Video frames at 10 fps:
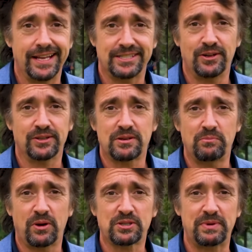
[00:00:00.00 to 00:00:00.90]
It's not some
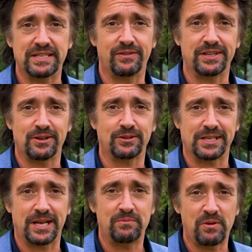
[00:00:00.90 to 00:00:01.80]
posh piece of
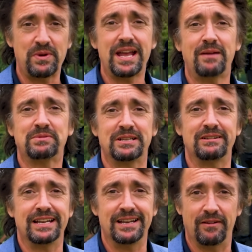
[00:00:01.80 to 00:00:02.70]
exotica, but we
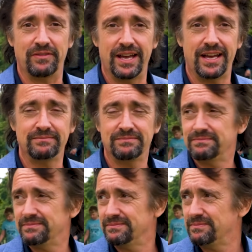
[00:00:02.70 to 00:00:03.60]
absolutely love it. And
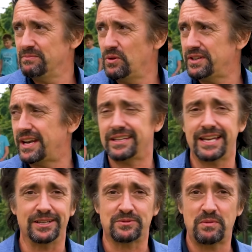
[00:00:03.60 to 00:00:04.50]
more than anything
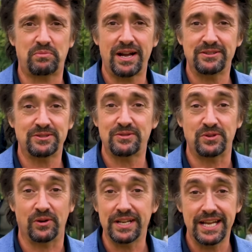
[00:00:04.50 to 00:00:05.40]
else, we're proud just to have
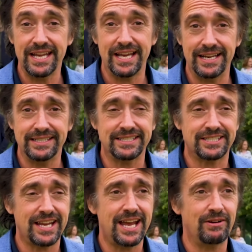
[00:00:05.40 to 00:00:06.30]
got it here. At least it's
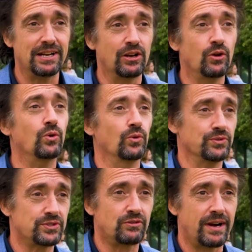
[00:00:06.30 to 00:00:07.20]
sharing
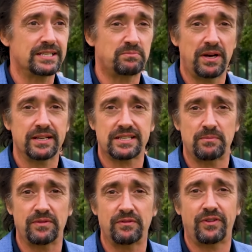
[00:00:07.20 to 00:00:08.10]
lawns graced by
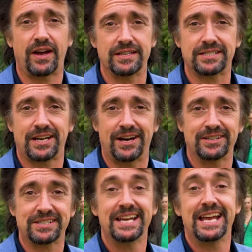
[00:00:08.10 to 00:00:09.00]
some of the finest
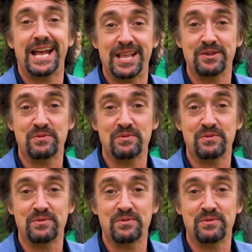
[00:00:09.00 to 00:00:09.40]
cars in the